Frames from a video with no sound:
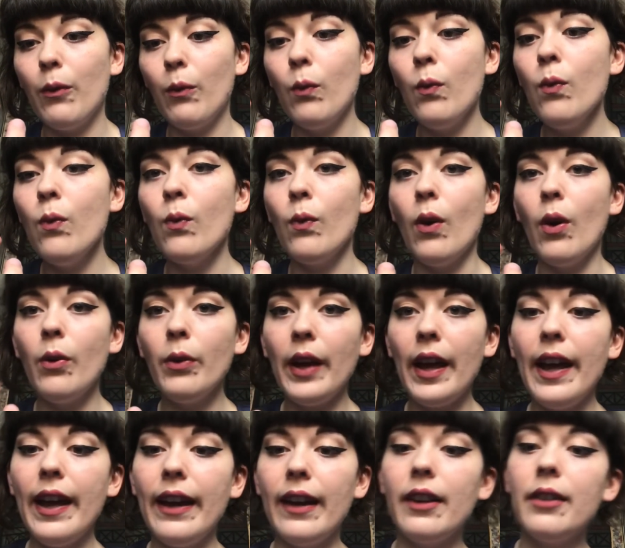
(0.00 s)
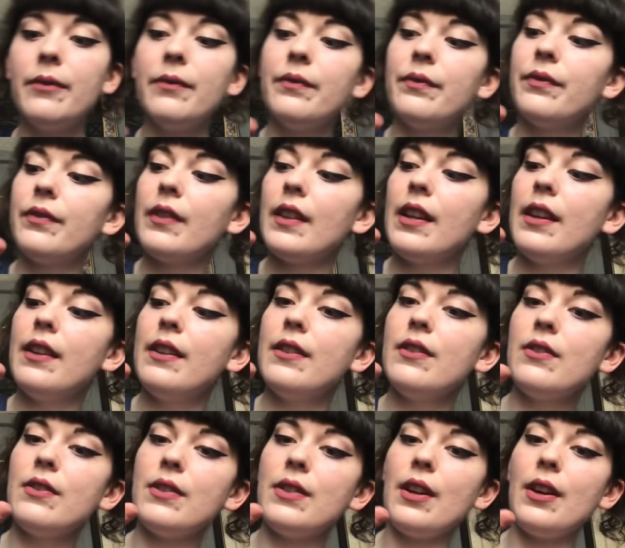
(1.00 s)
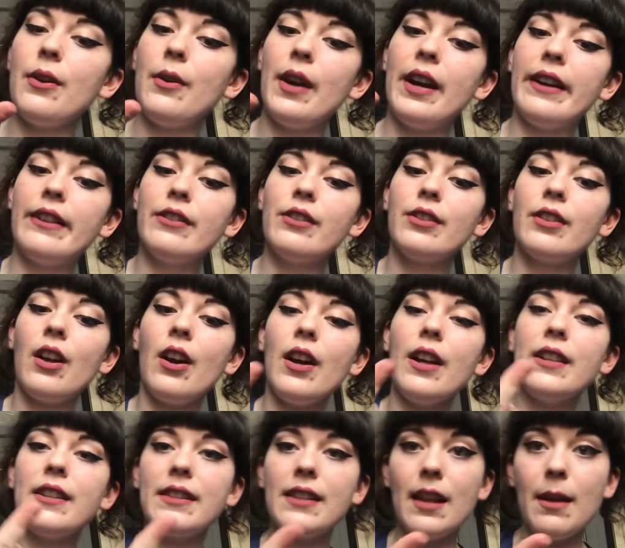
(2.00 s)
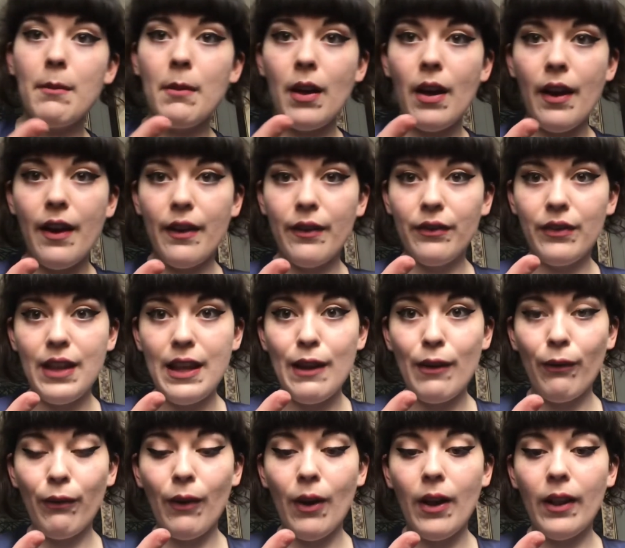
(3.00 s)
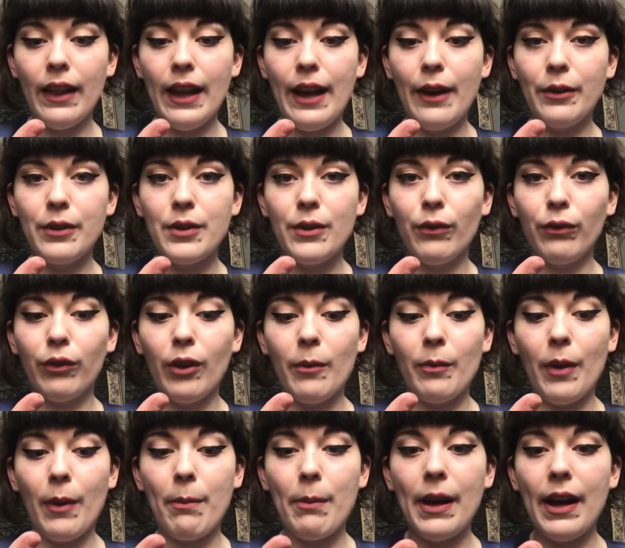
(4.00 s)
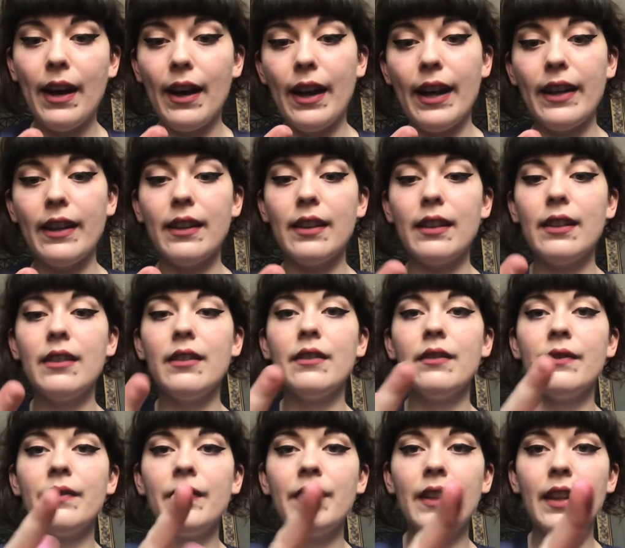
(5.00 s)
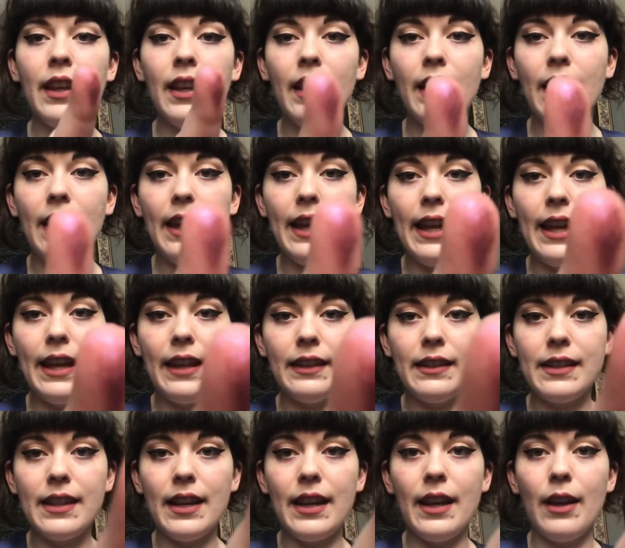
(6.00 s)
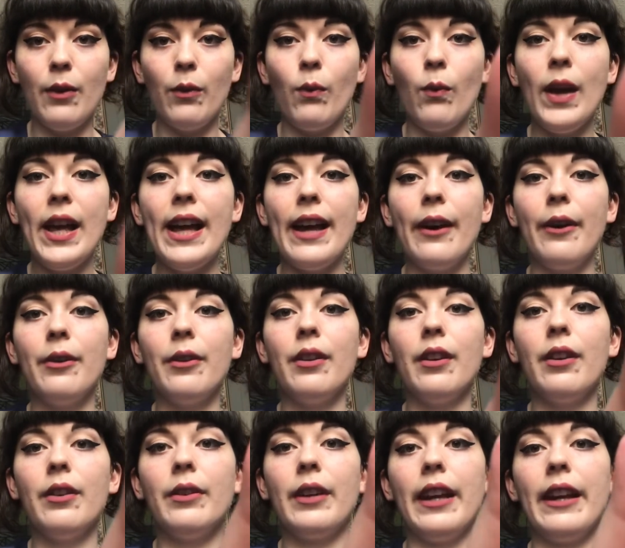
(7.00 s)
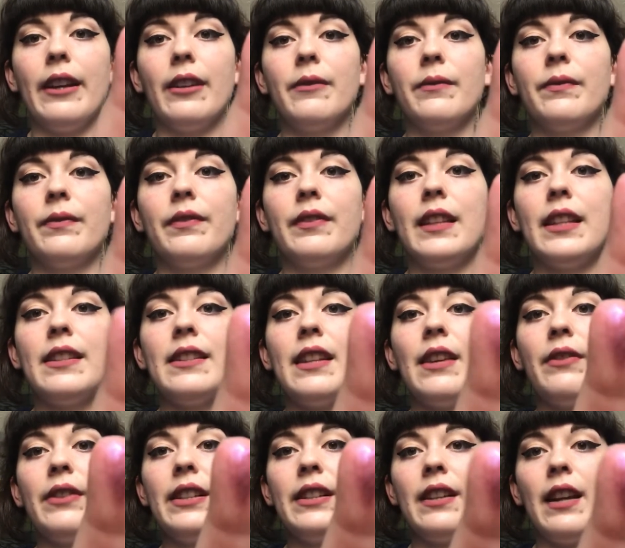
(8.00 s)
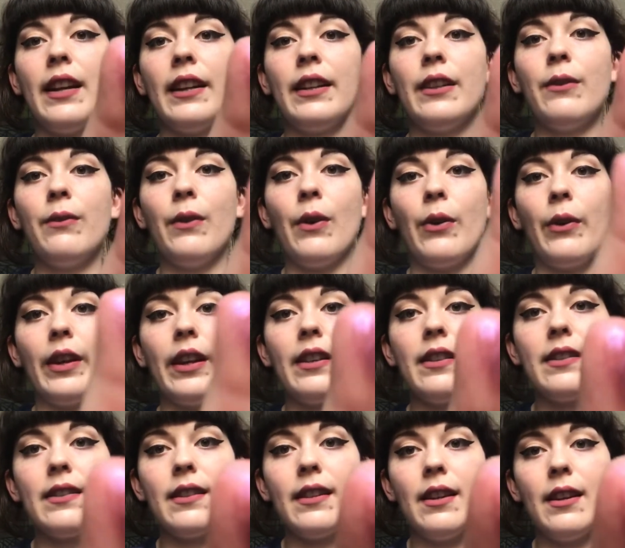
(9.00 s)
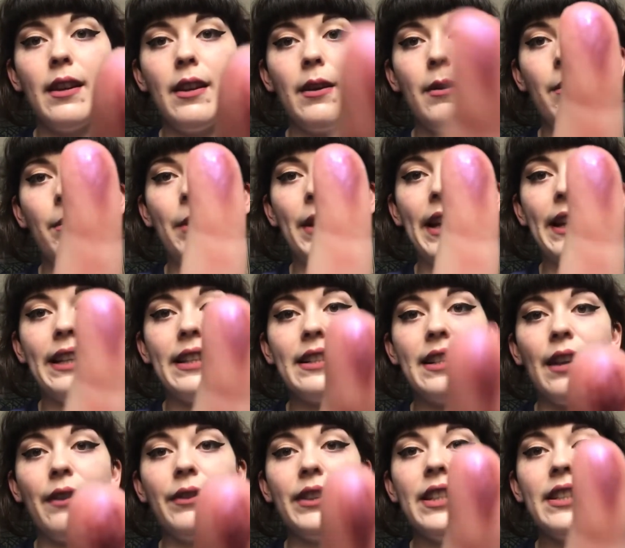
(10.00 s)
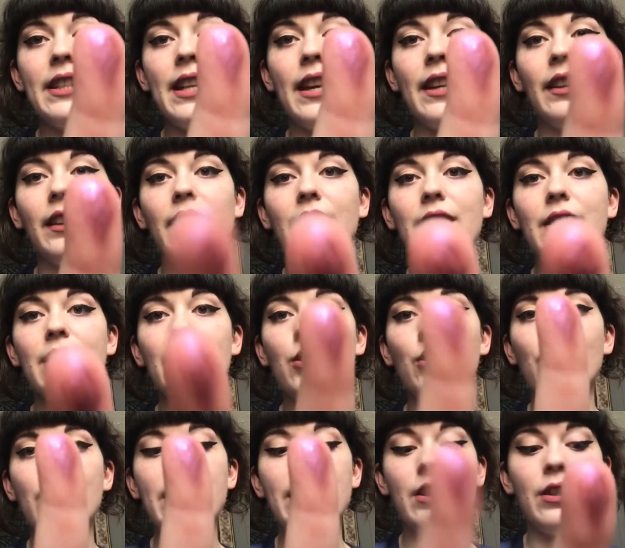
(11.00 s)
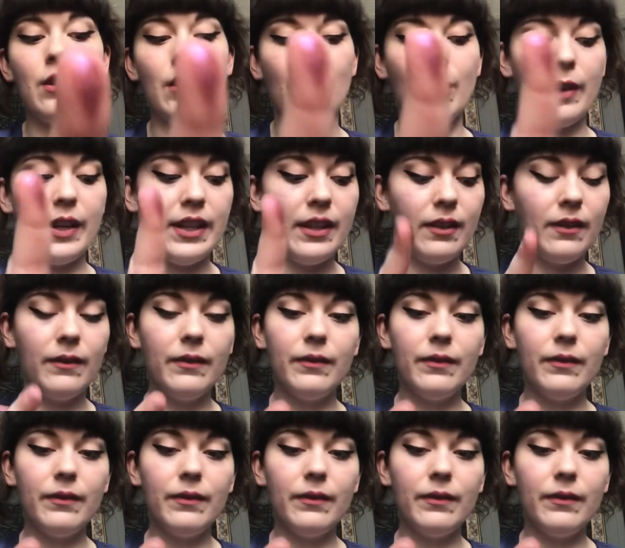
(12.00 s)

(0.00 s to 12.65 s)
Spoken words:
Ooh, okay. So I just caught some of the fallout from the pot and wow, okay. That's definitely not going to focus, but I can definitely tell that there's a sheen to it.